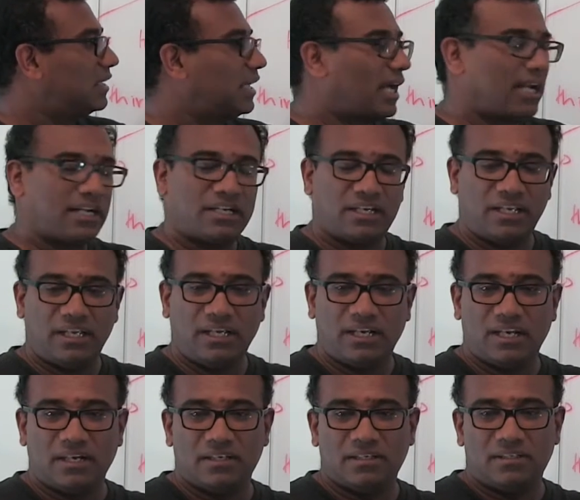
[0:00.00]

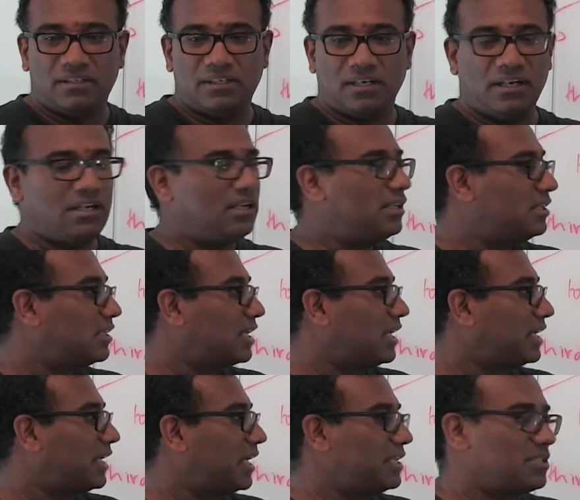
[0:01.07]
directory
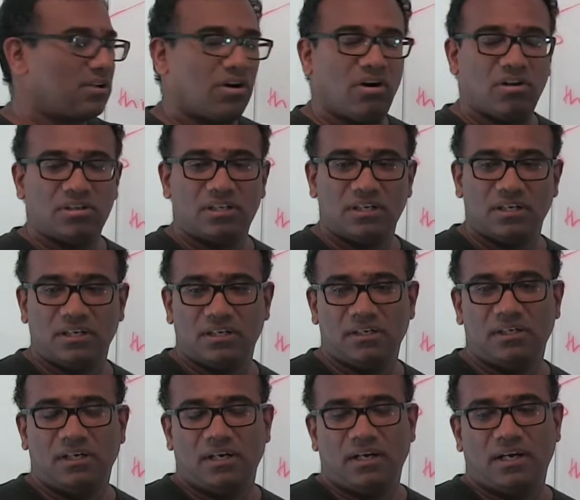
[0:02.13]
contains all
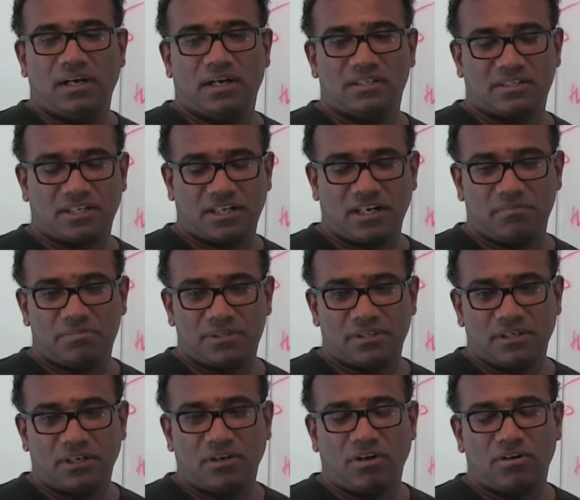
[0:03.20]
the
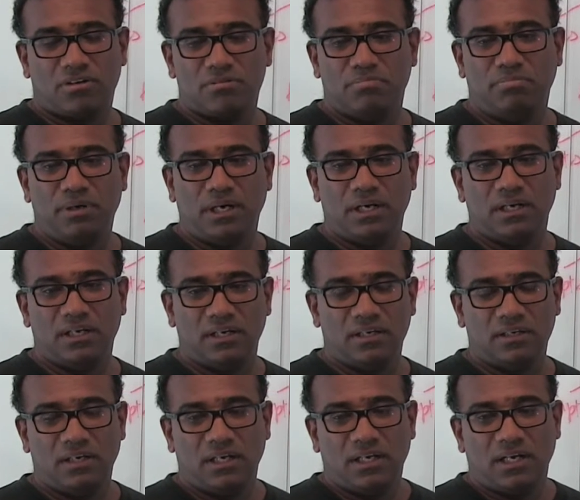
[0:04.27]
scripts in order to build
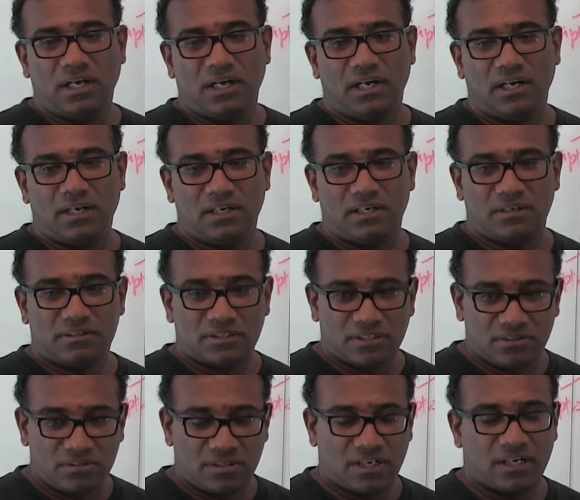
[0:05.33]

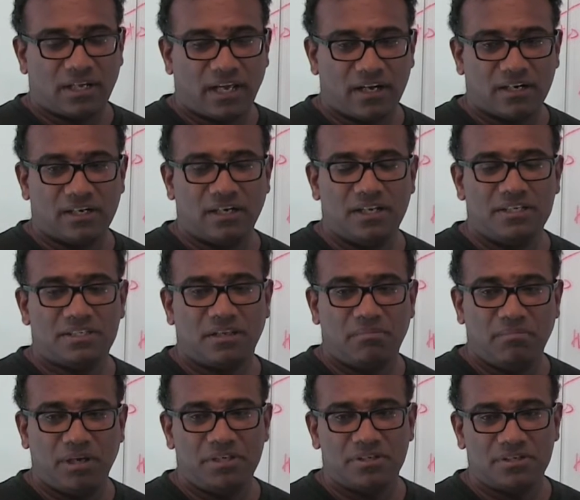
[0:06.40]
Heron release
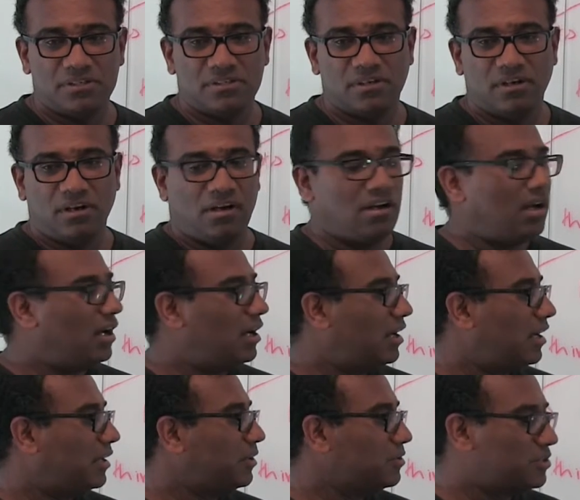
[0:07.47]
images
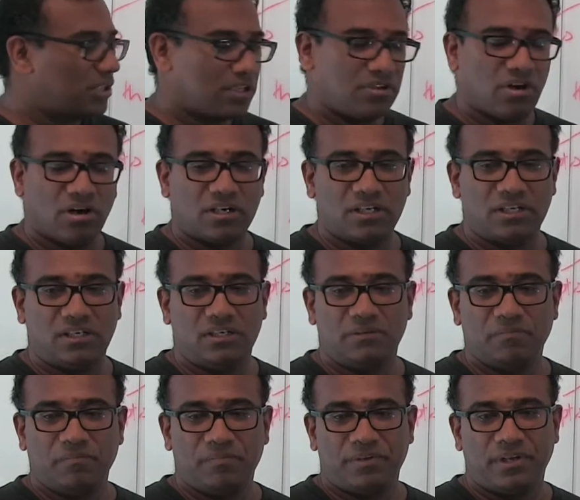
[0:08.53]
using
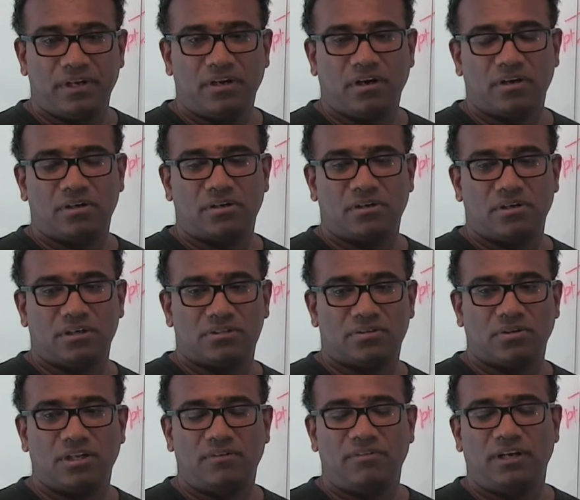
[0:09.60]
Docker in order
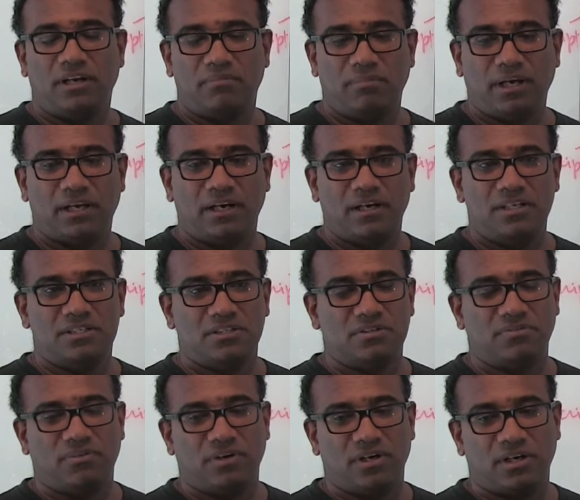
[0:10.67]
so that we can make releases
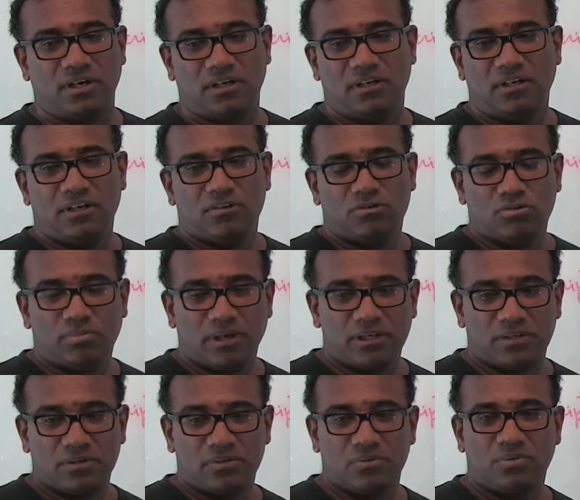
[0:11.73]
for
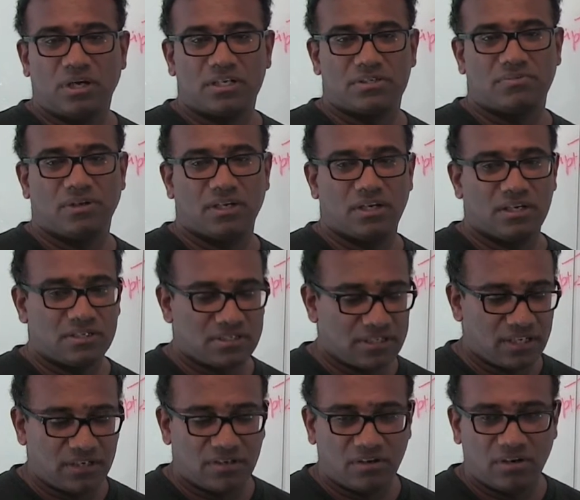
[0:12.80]
Ubuntu as well as
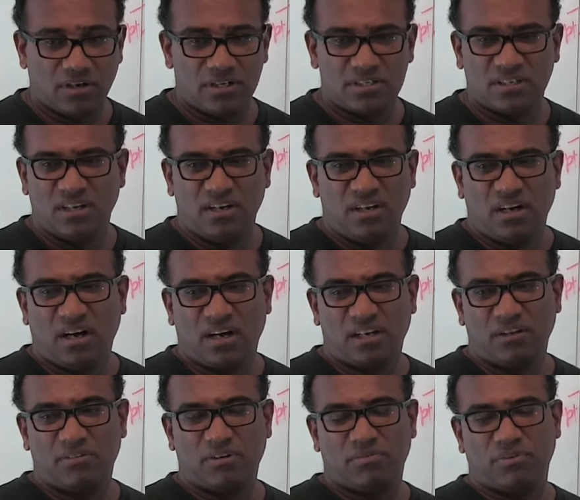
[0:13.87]
CentOS, or
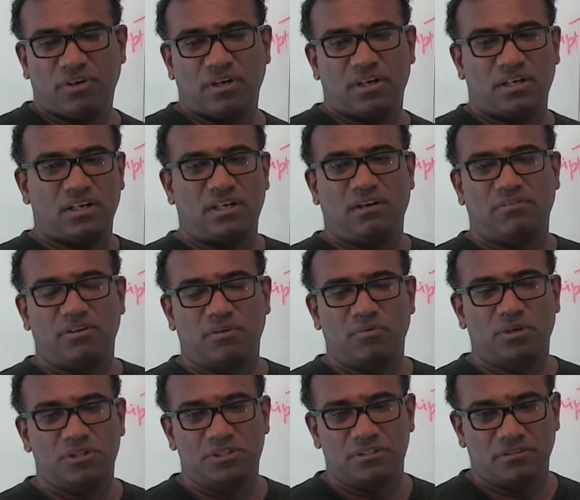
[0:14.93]
even for different
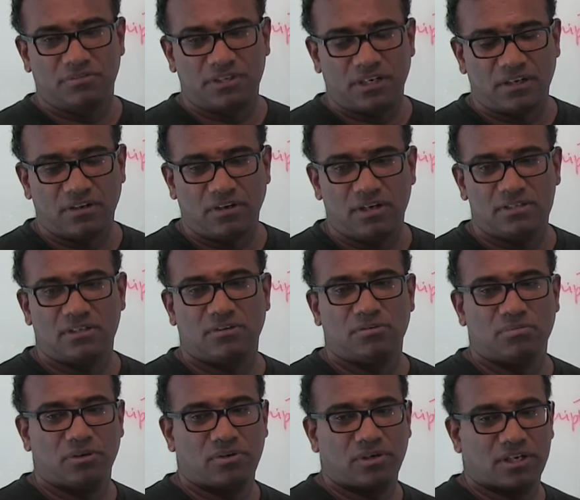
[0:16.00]
versions of CentOS and
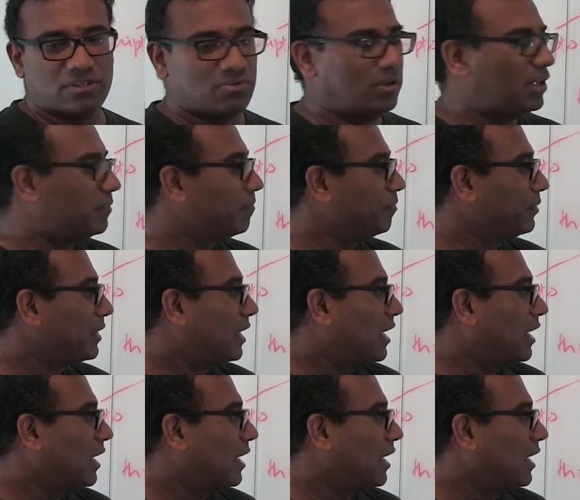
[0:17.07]
Ubuntu as well.